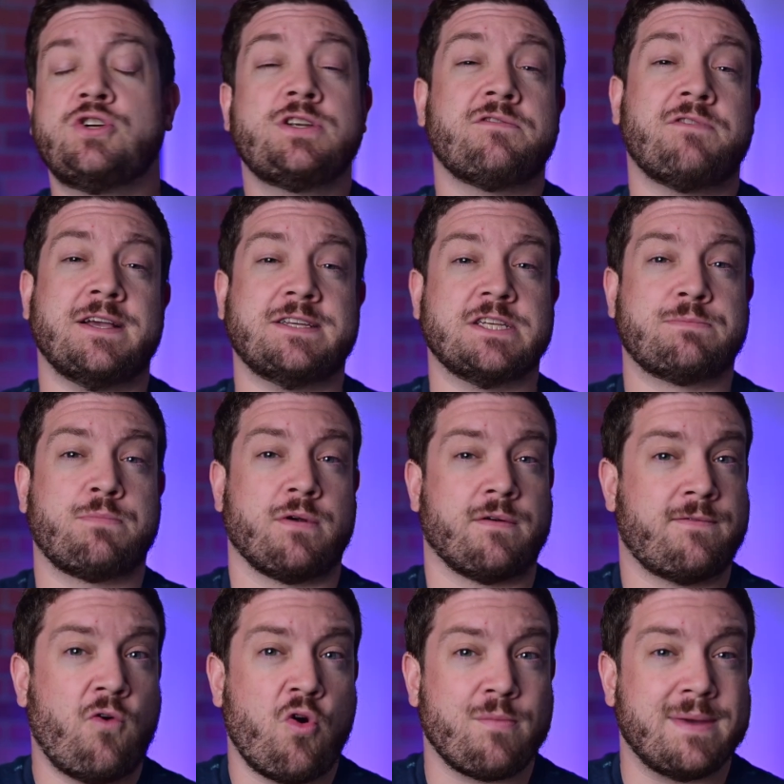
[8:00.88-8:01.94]
your device's
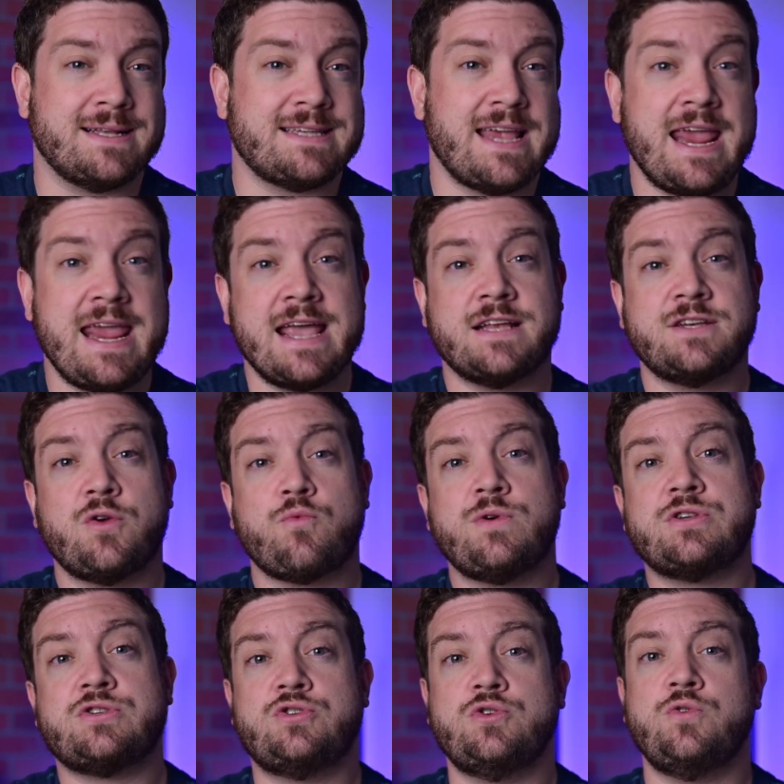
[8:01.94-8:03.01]
performance and
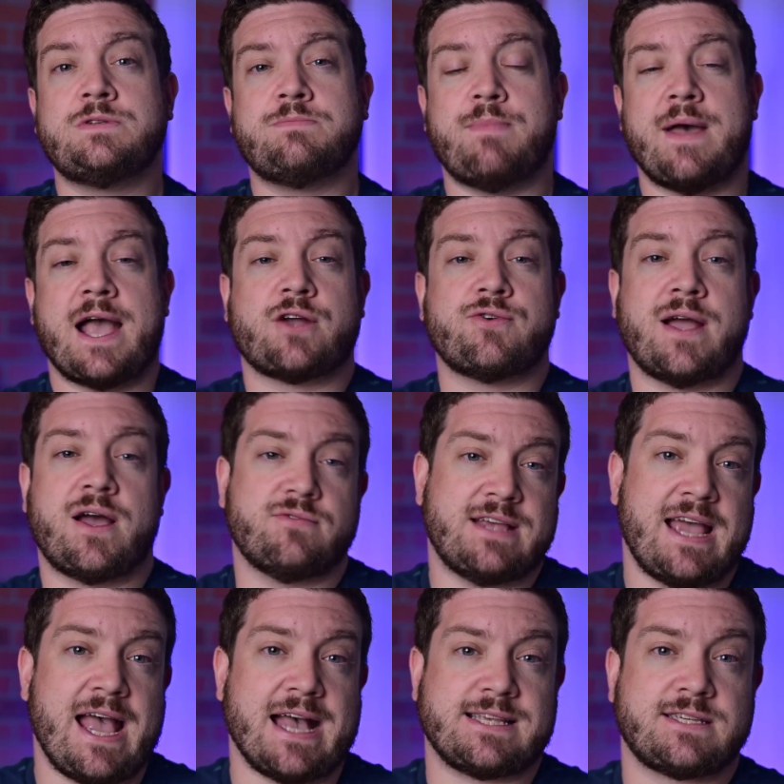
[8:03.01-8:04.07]
reduce background
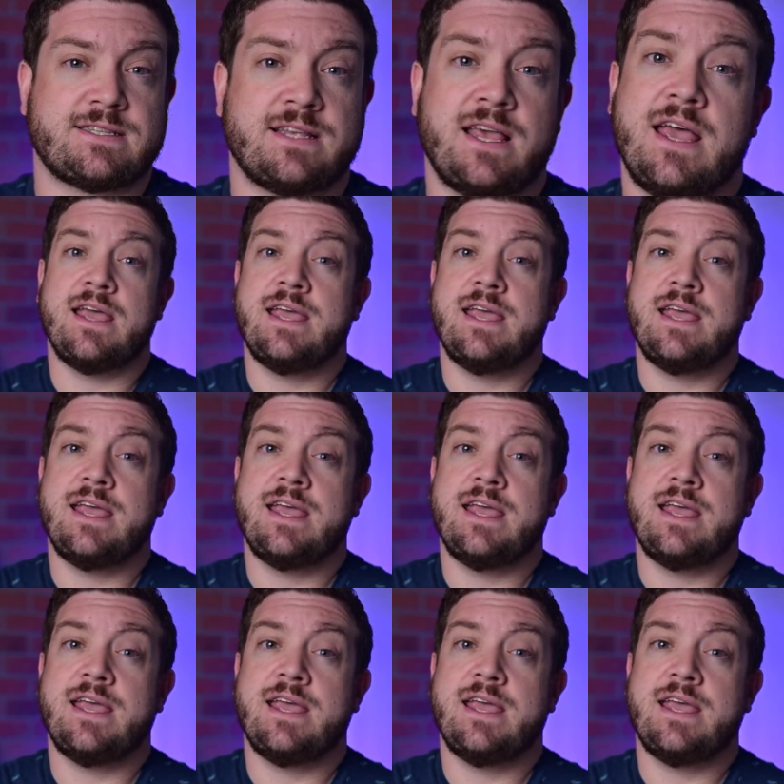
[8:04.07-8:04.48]
tasks.